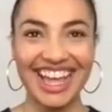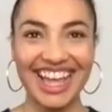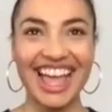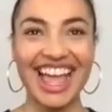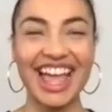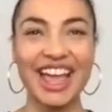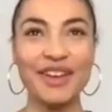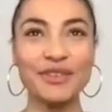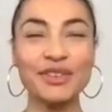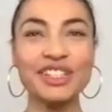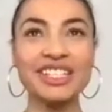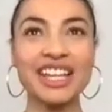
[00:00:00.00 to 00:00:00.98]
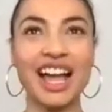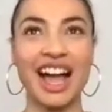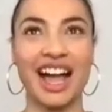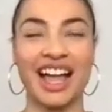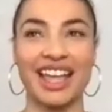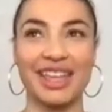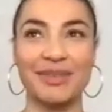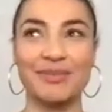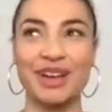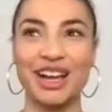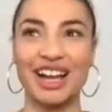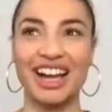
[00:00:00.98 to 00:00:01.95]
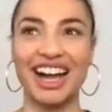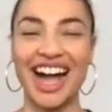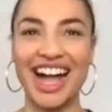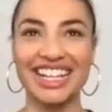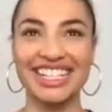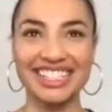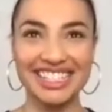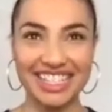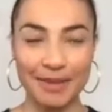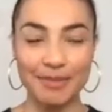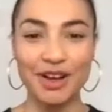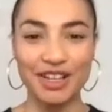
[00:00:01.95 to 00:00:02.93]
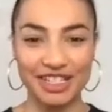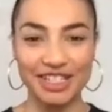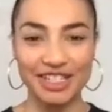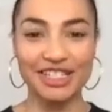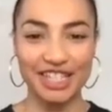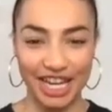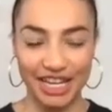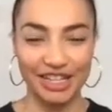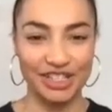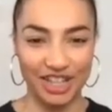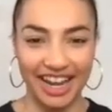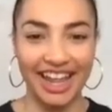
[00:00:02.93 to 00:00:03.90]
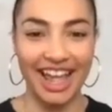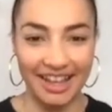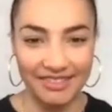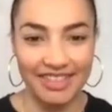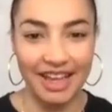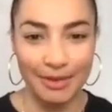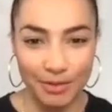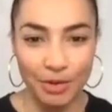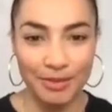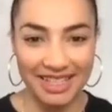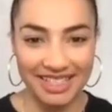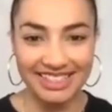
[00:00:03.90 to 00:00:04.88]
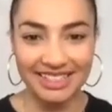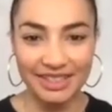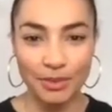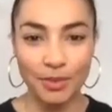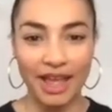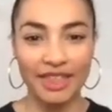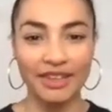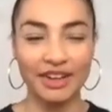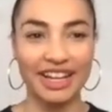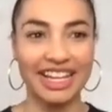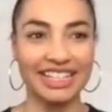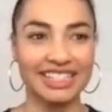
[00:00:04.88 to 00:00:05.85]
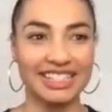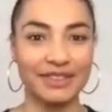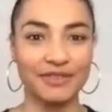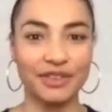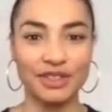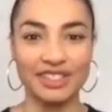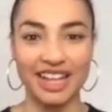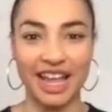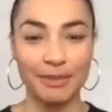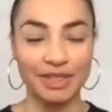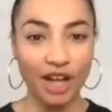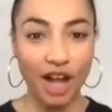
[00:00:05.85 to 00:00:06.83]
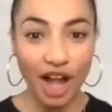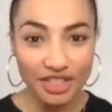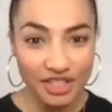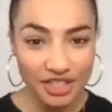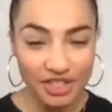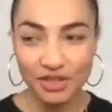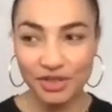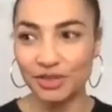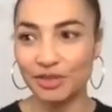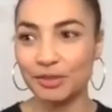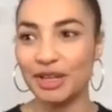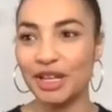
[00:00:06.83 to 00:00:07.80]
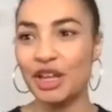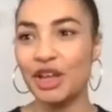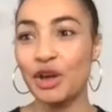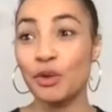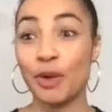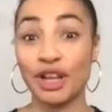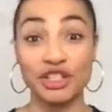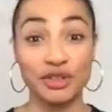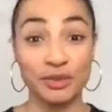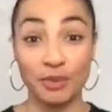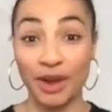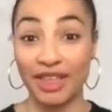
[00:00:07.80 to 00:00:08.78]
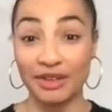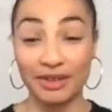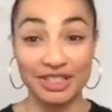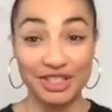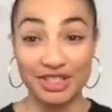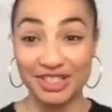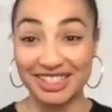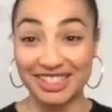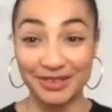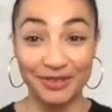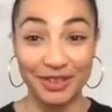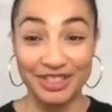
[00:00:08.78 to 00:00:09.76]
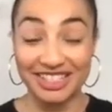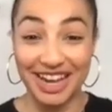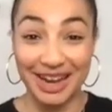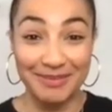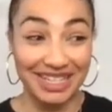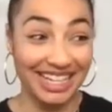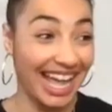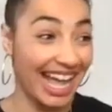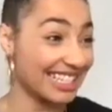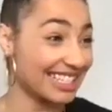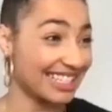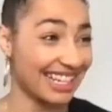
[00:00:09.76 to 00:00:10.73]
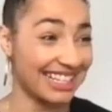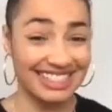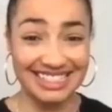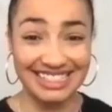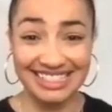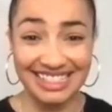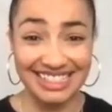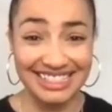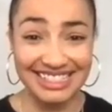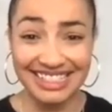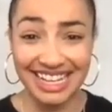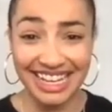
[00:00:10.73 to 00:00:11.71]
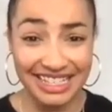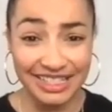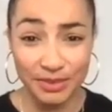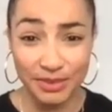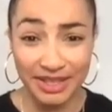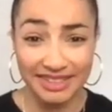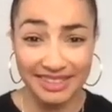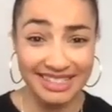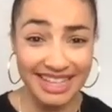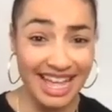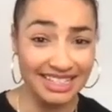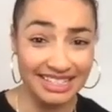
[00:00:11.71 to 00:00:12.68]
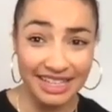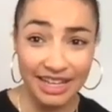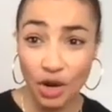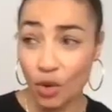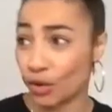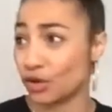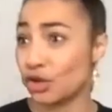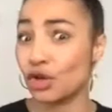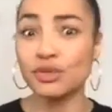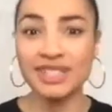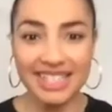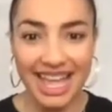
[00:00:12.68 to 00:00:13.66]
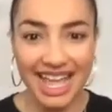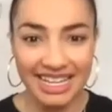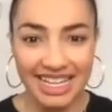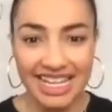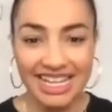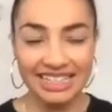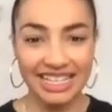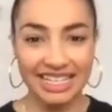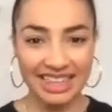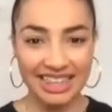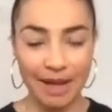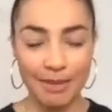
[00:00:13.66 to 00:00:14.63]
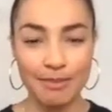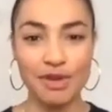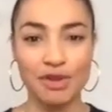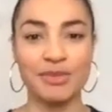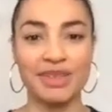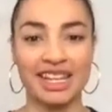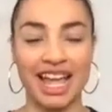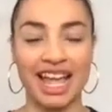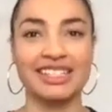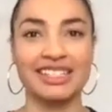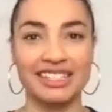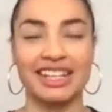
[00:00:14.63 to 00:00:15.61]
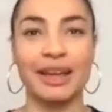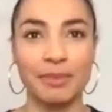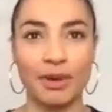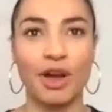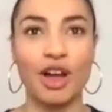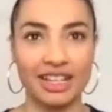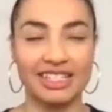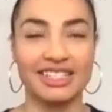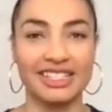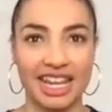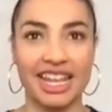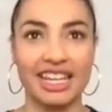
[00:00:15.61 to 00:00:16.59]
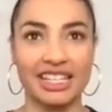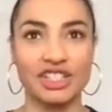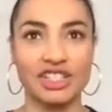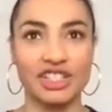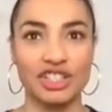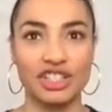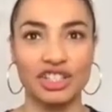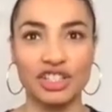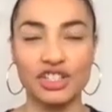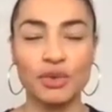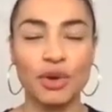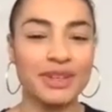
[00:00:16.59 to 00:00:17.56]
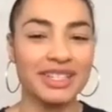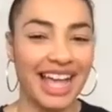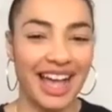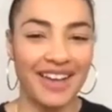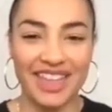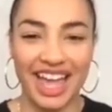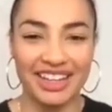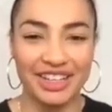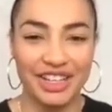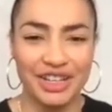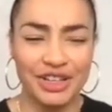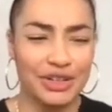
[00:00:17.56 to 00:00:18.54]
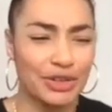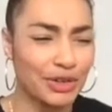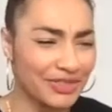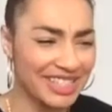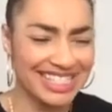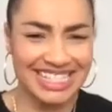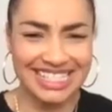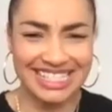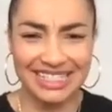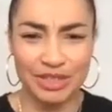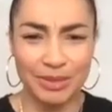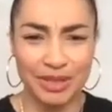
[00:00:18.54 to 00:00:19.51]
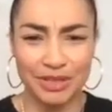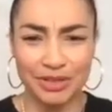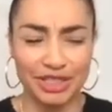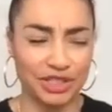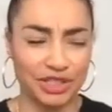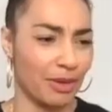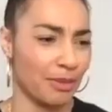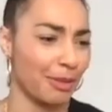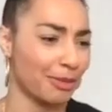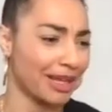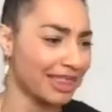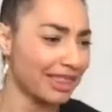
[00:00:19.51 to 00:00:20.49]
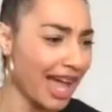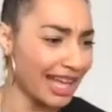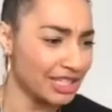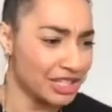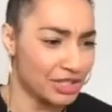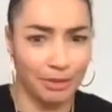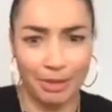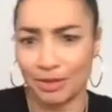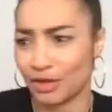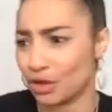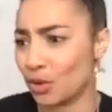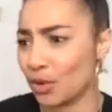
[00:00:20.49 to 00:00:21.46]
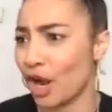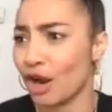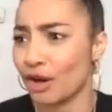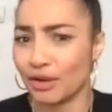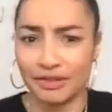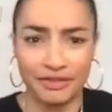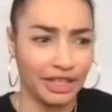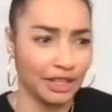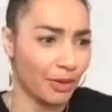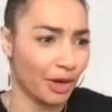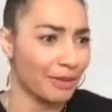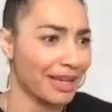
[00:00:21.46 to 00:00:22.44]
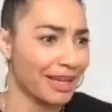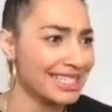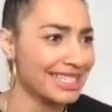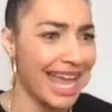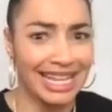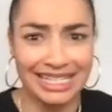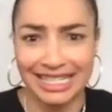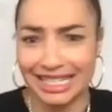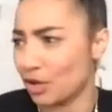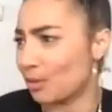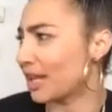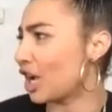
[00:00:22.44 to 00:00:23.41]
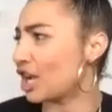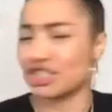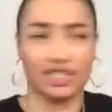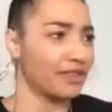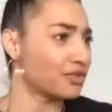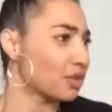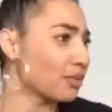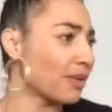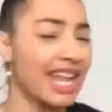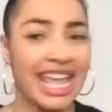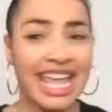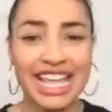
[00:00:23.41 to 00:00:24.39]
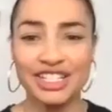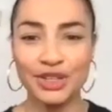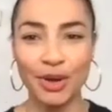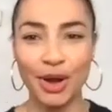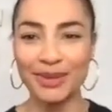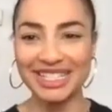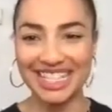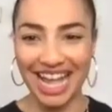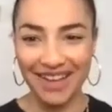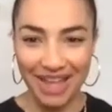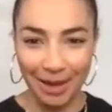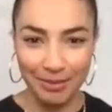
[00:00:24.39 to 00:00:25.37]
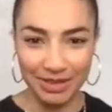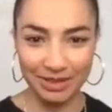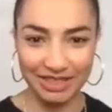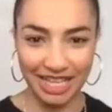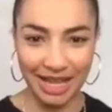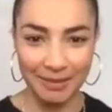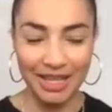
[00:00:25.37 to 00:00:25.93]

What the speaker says: Every time I step on a stage, I have that moment, whether it's the first time in costume, whether it's just the first time the cast gets to see the stage with set or no set. Like that moment I step on a stage, because you always have that nervousness a little bit. You're like, do I remember my lines? Do I remember the choreography? Where am I standing? Oh my gosh, left or right. So you always have that buildup.